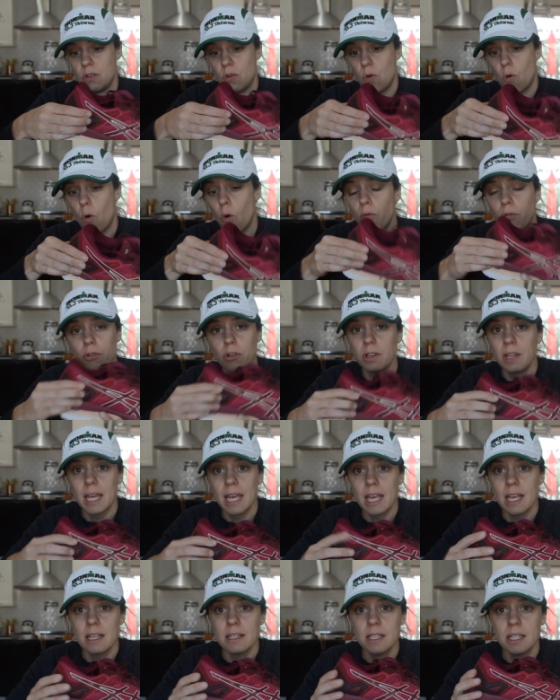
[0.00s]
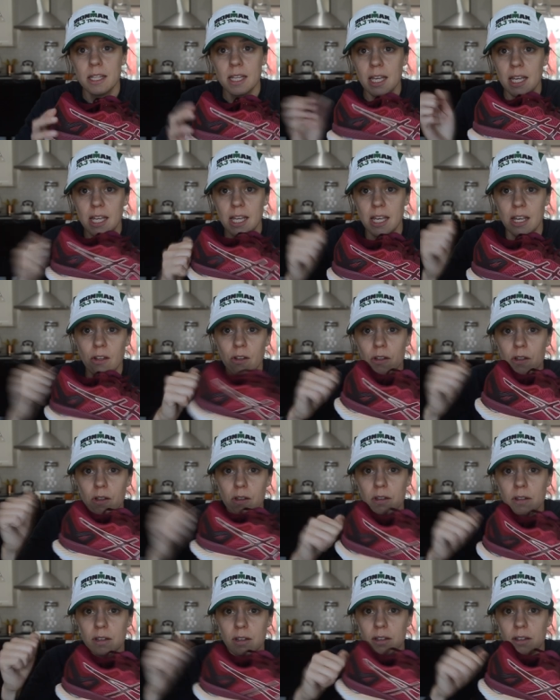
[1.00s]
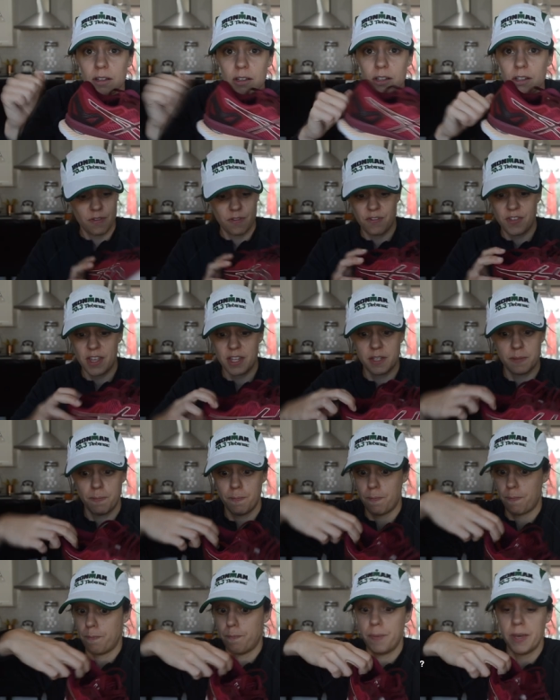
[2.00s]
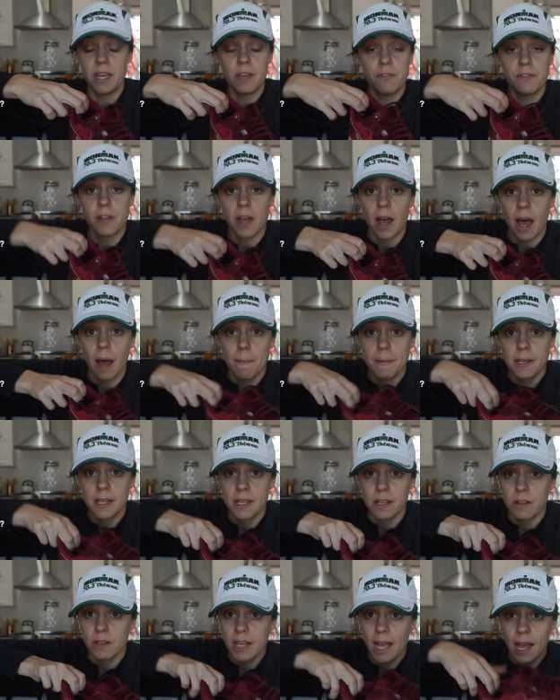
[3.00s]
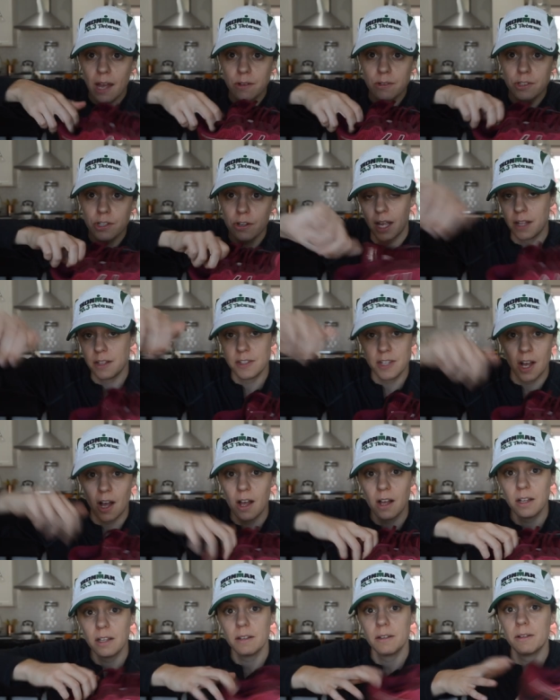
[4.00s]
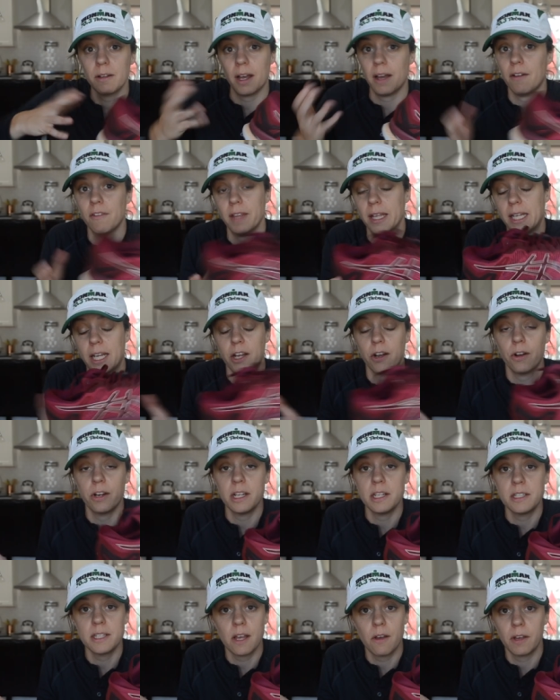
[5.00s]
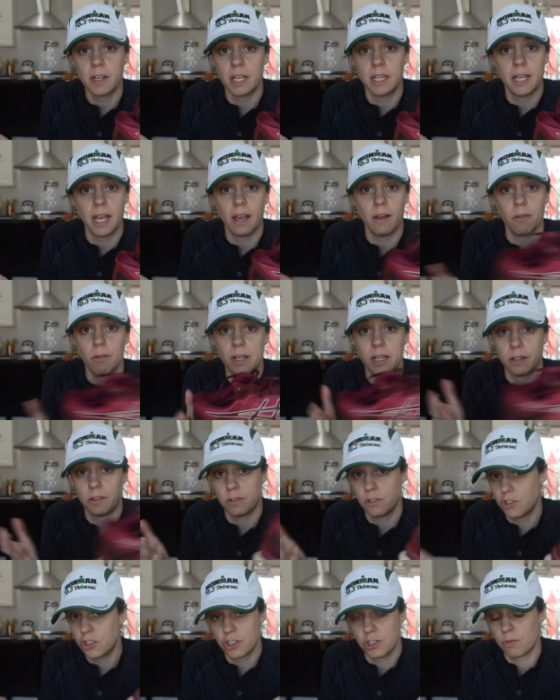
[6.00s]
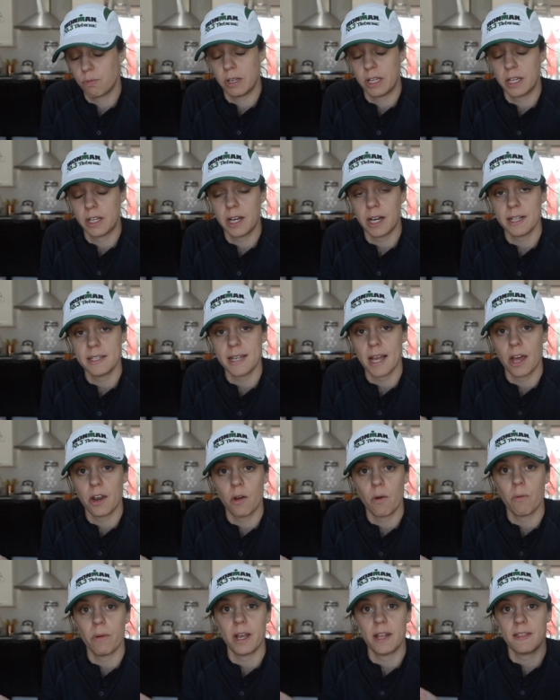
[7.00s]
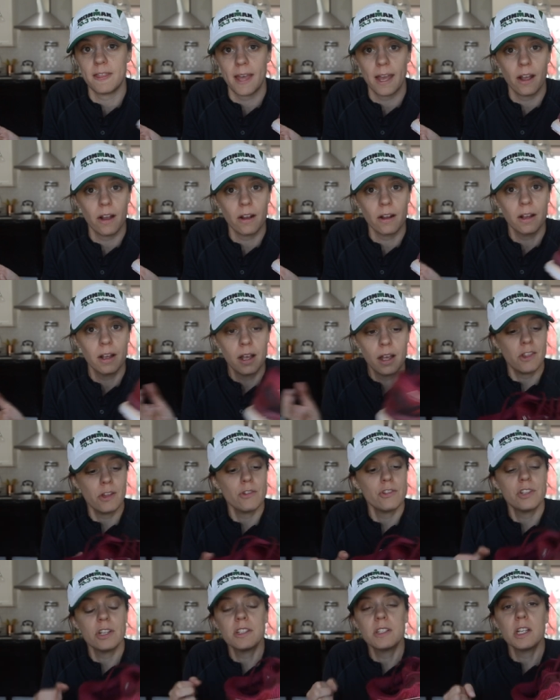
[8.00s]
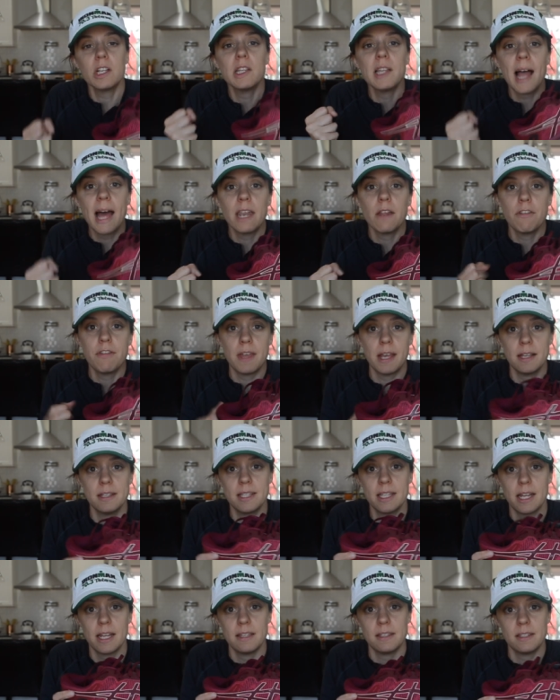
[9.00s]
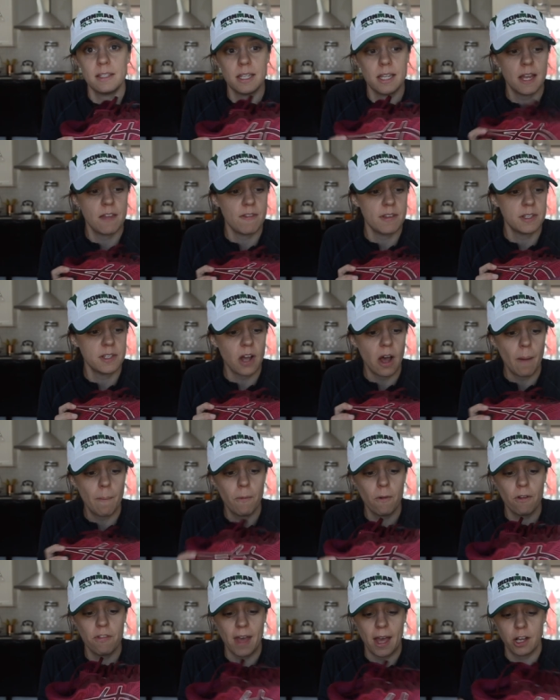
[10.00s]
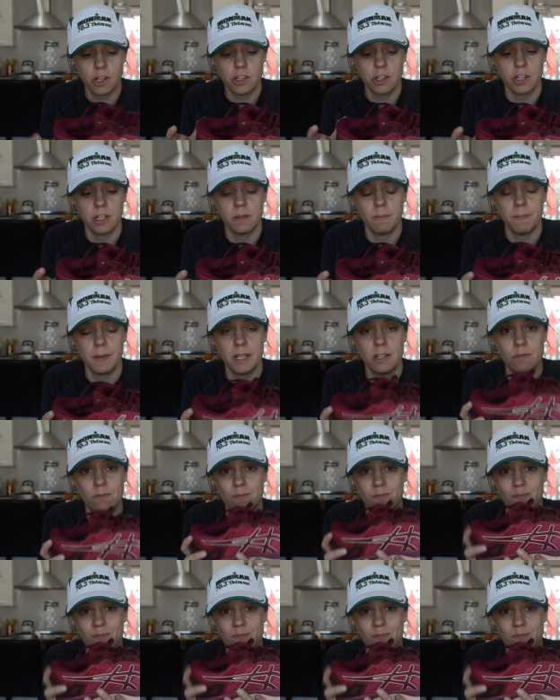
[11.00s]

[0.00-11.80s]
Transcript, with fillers: overlays in the heel, this beefed up heel counter and tongue, uh, like I already said, we could get, we could, we could cut down on weight there. There's just a lot of things that I see in this upper that could be